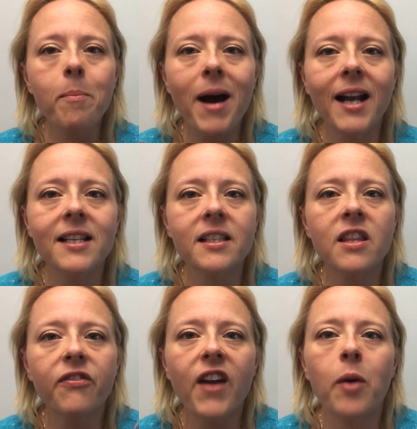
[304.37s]
our bodies and
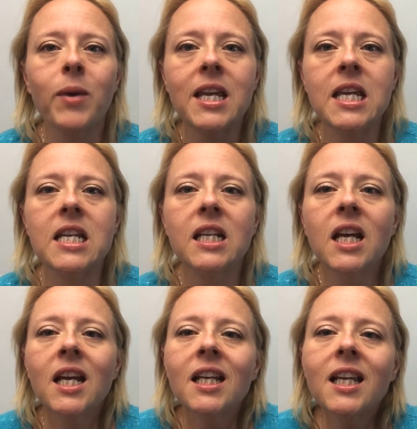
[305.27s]
the fat we eat
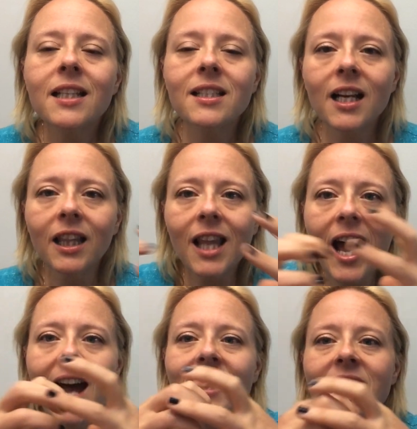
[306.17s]
gets
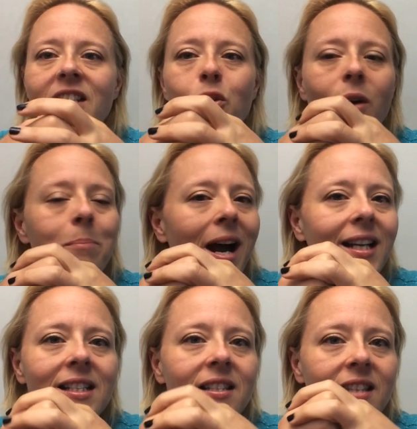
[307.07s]
clogged into our
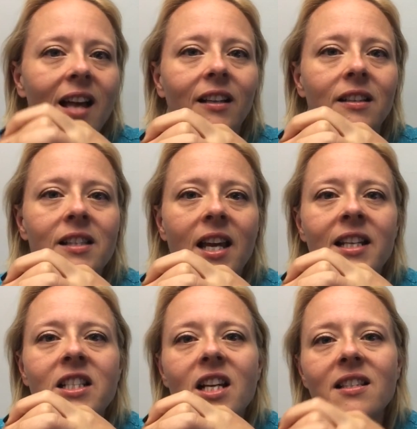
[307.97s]
body's cells
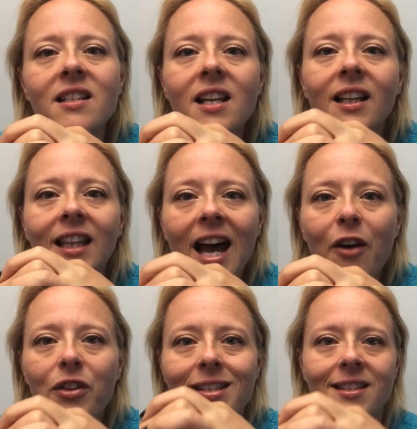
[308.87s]
and doesn't
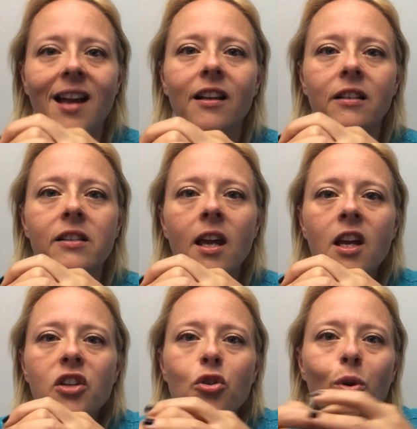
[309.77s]
allow the cells
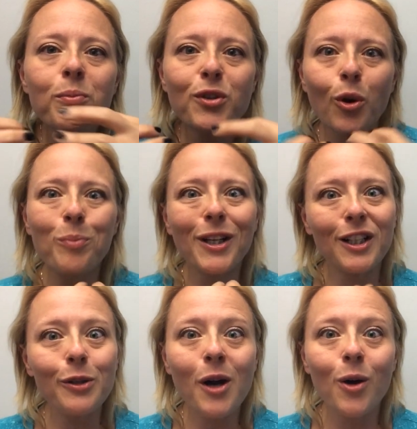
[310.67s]
to absorb the
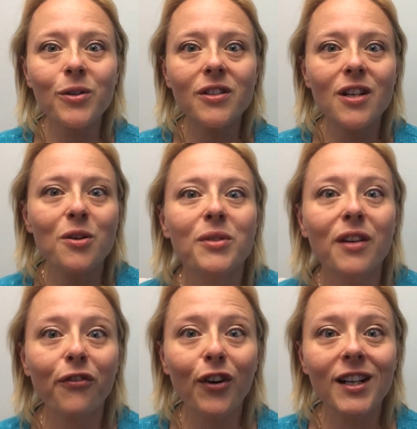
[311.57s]
glucose to use
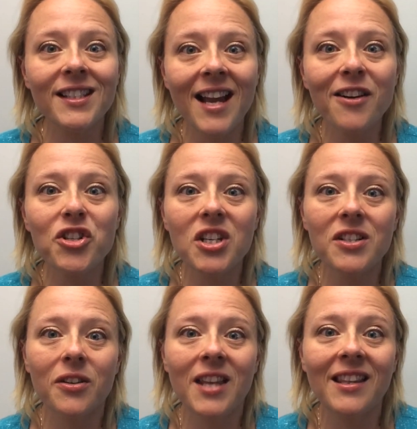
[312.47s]
it for its energy.
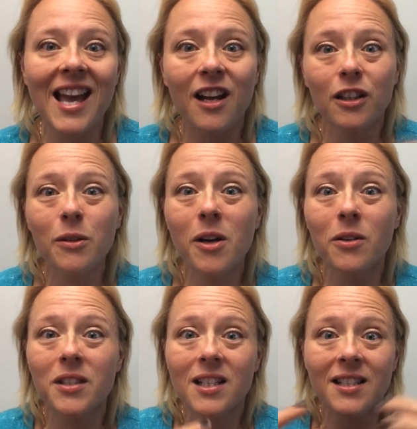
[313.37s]
So then that
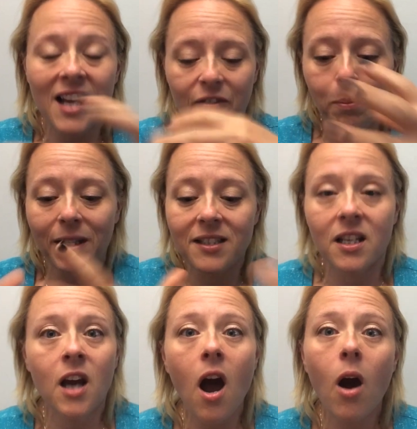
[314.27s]
glucose doesn't have a place
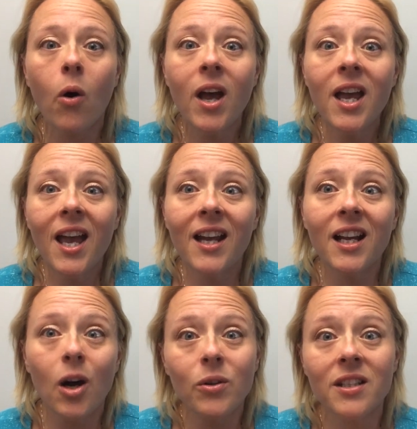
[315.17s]
to go and it
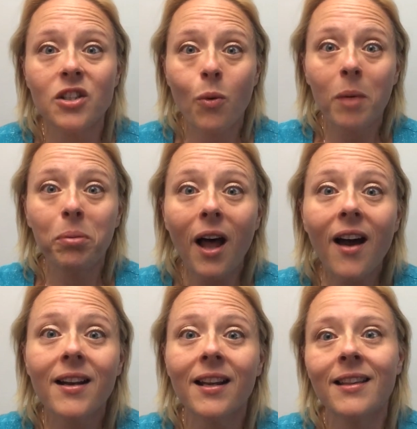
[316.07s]
goes into our
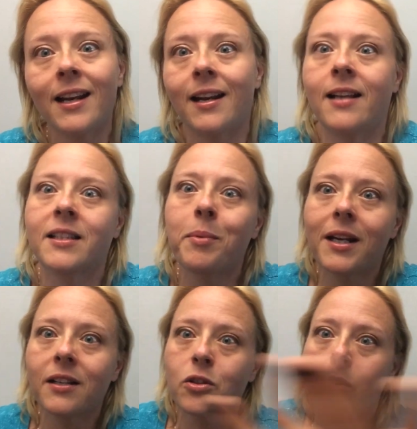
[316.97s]
blood, and then it ends up
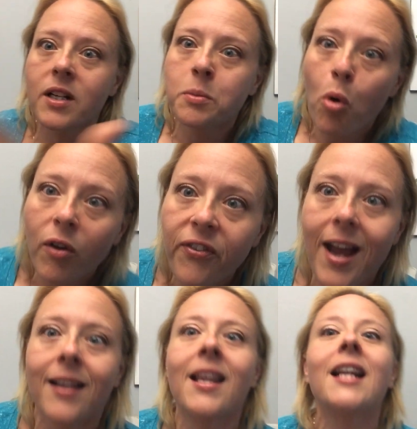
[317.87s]
getting stored as more
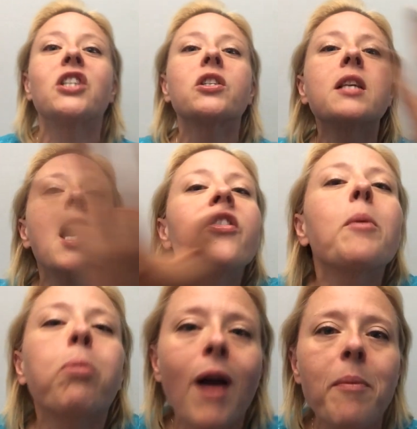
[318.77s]
fat. And then
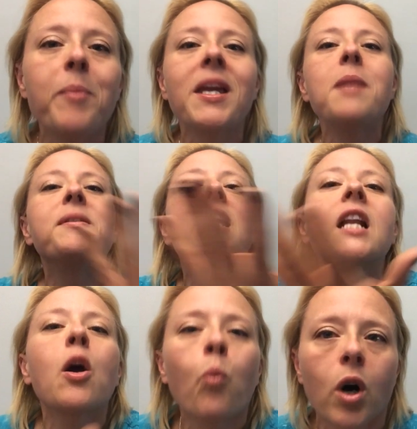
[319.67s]
the problem keeps
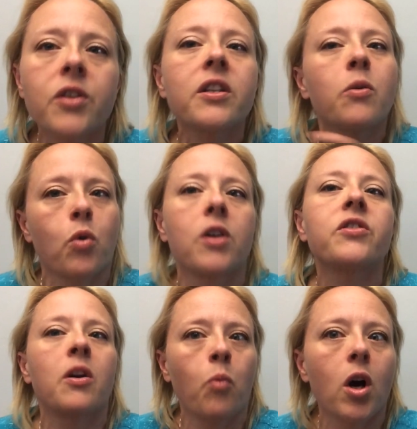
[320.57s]
getting worse and
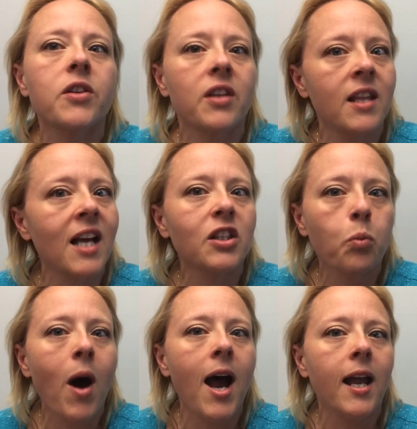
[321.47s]
worse and worse. And that's
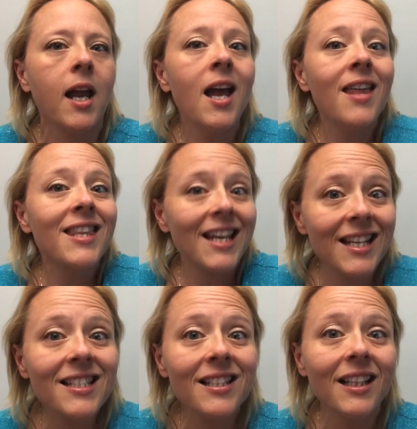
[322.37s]
why the
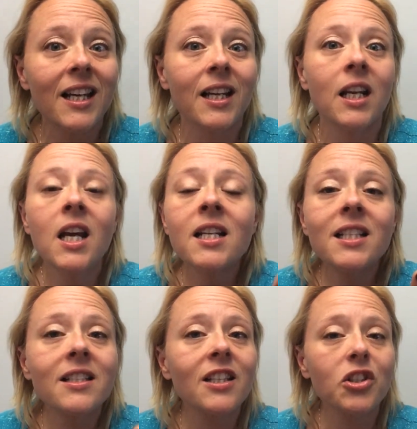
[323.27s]
insulin
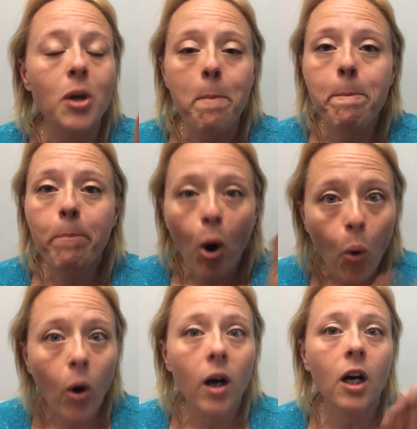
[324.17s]
did such a
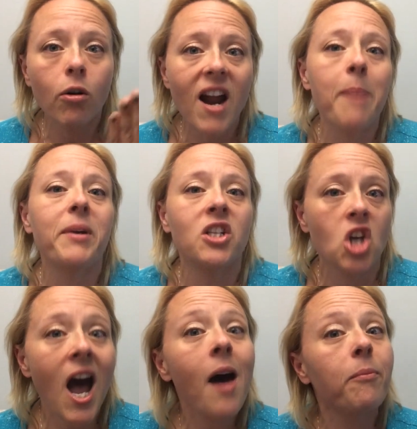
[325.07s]
poor, crappy
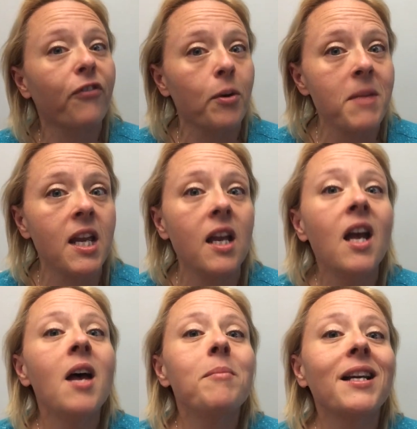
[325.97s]
job for me,
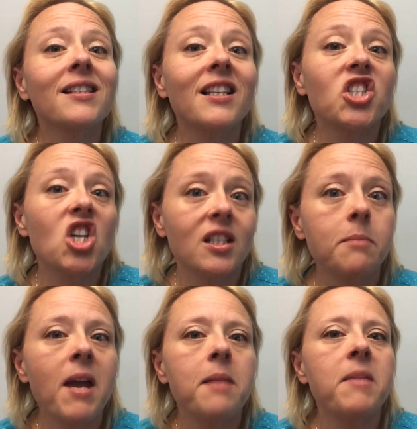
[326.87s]
because it just
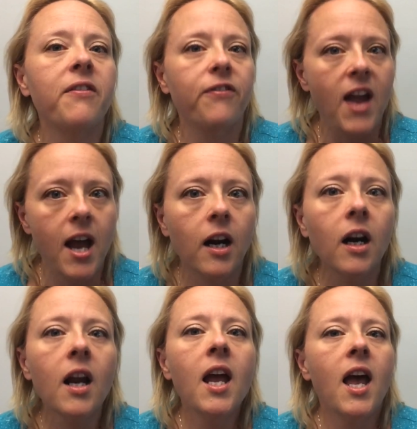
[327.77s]
made me
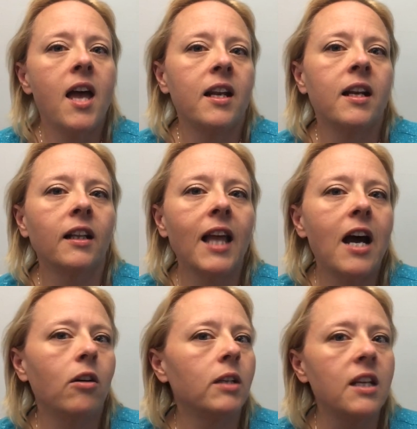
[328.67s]
fatter and it
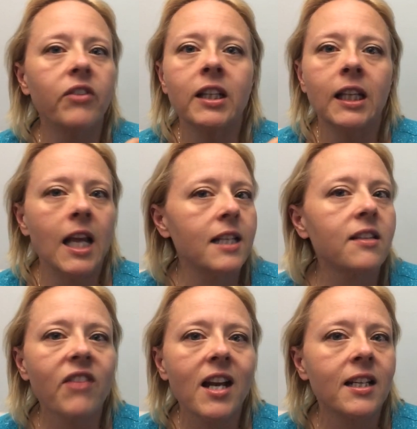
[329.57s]
allowed even less
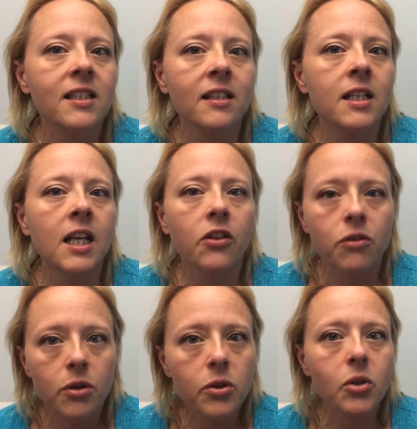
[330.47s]
of that insulin to get
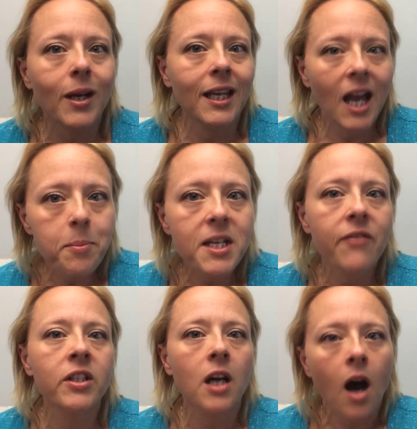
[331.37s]
through. So I kept
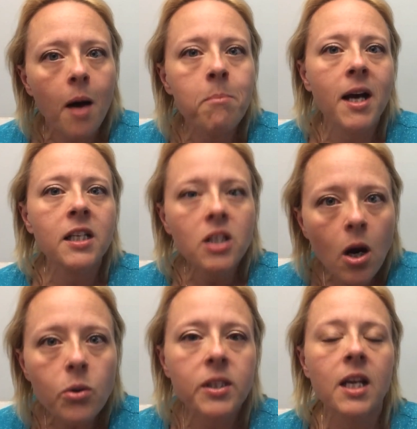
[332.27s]
having to up my
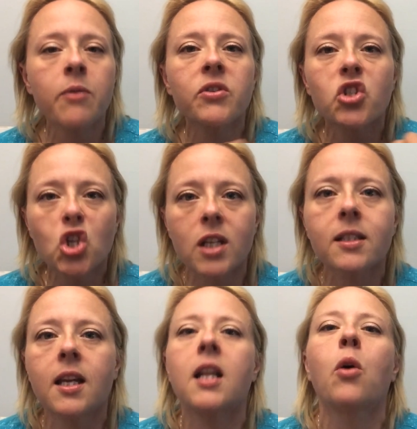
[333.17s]
dose, and it was
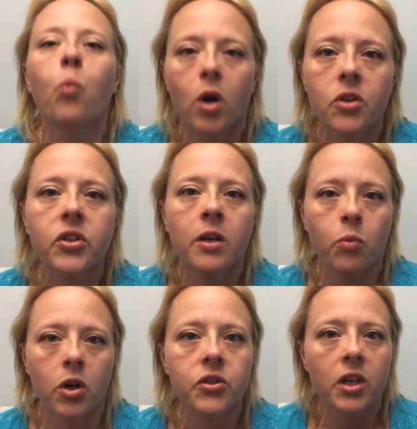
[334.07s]
just getting worse and
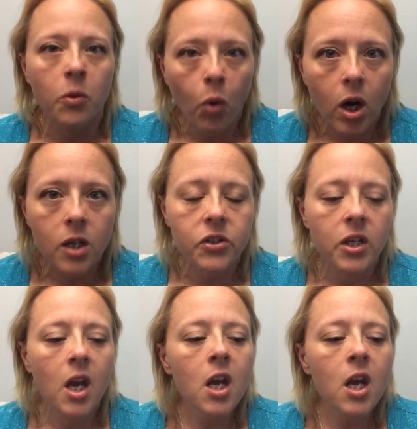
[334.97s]
worse and worse.